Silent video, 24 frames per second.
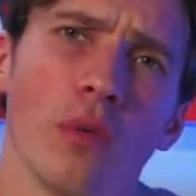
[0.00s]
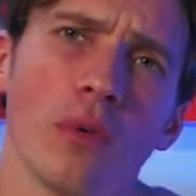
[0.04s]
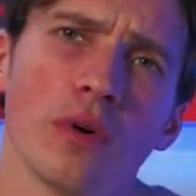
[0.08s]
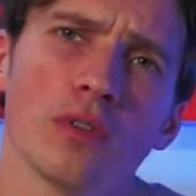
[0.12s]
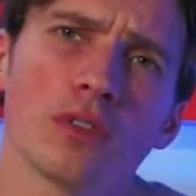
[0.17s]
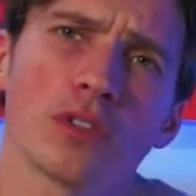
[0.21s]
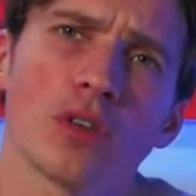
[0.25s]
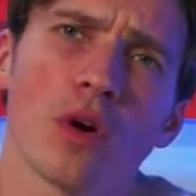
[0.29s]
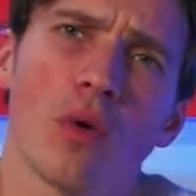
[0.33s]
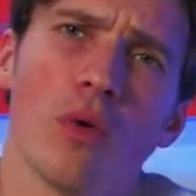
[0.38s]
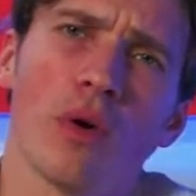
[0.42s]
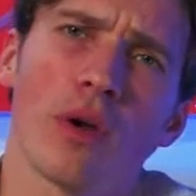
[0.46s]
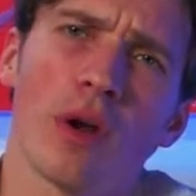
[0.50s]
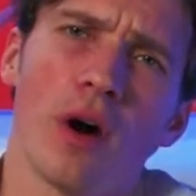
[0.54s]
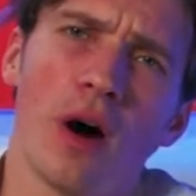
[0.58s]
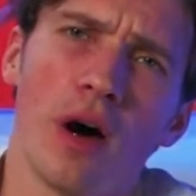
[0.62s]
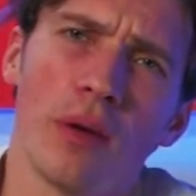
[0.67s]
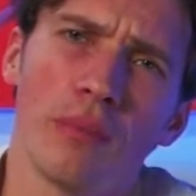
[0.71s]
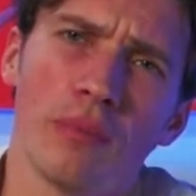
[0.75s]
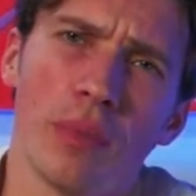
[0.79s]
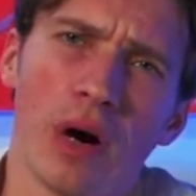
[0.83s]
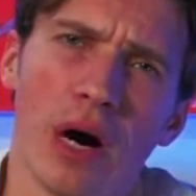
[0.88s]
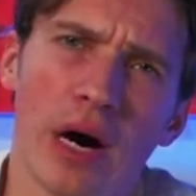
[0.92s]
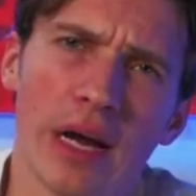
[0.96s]
what's going
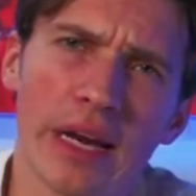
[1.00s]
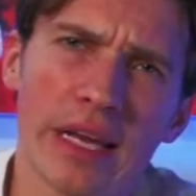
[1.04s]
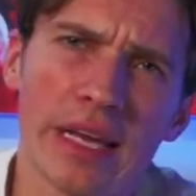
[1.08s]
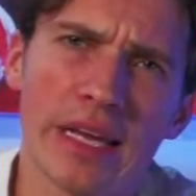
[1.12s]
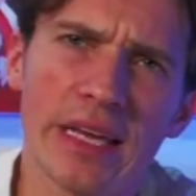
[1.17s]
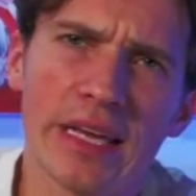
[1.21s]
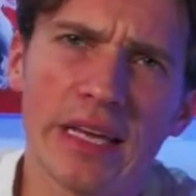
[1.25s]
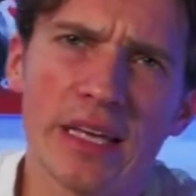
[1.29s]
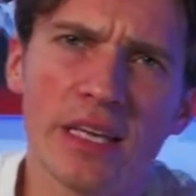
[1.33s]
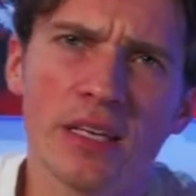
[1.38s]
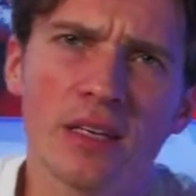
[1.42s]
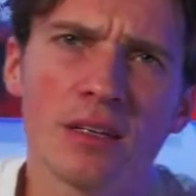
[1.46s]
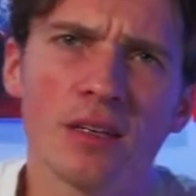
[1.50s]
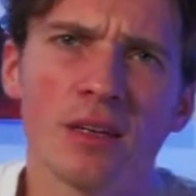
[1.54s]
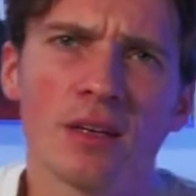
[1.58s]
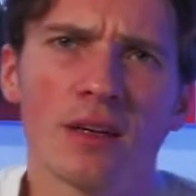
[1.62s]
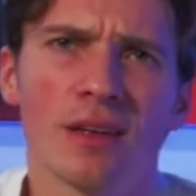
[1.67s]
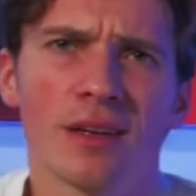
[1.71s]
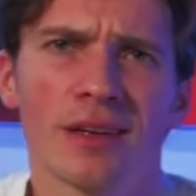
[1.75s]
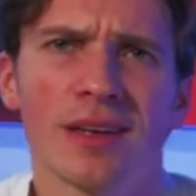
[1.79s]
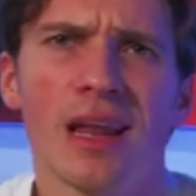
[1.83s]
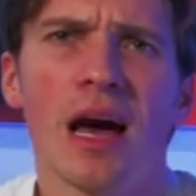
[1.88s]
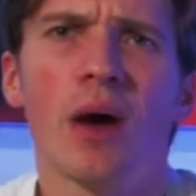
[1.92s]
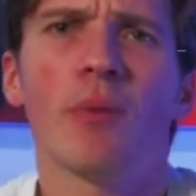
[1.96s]
on, buddy?
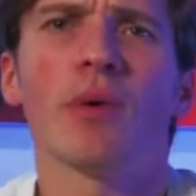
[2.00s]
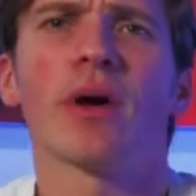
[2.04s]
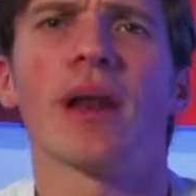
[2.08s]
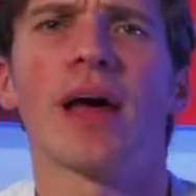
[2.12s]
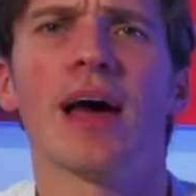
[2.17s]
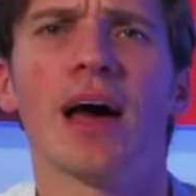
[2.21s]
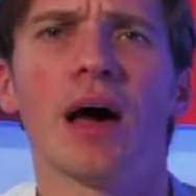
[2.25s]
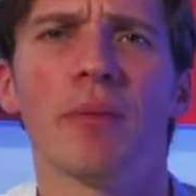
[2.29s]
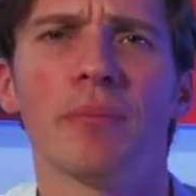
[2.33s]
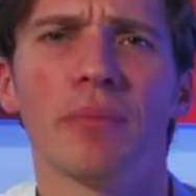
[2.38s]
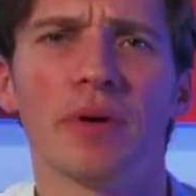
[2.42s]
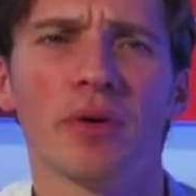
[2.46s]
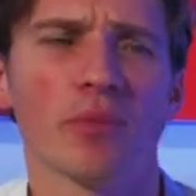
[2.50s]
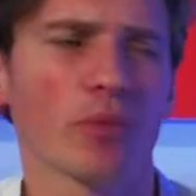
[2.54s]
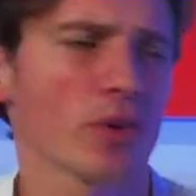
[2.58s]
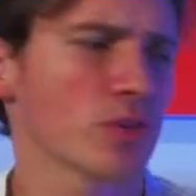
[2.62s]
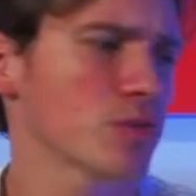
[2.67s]
Now what happened?